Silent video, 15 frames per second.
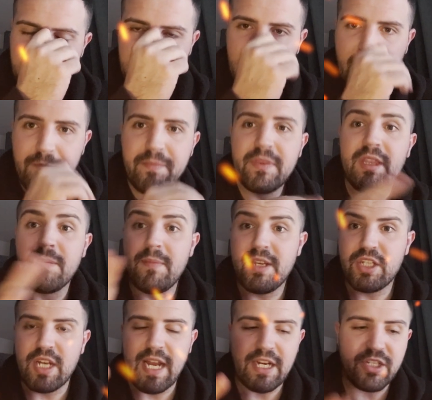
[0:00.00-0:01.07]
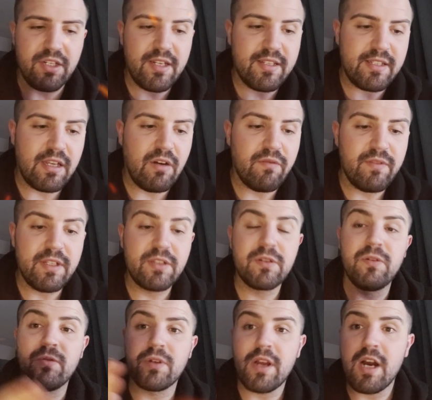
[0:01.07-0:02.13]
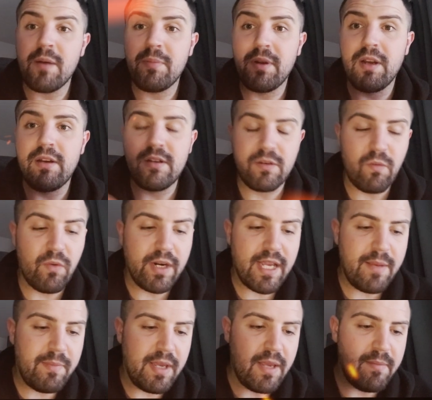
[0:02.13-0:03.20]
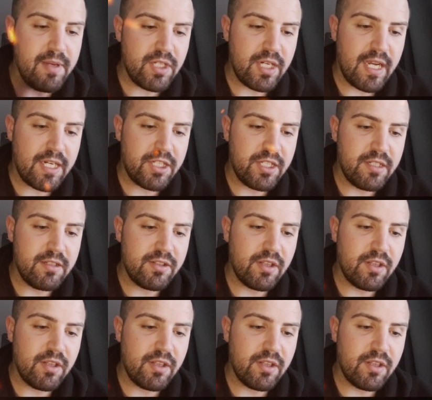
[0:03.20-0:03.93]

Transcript: So the mission action itself is called upload 1 AP mission action.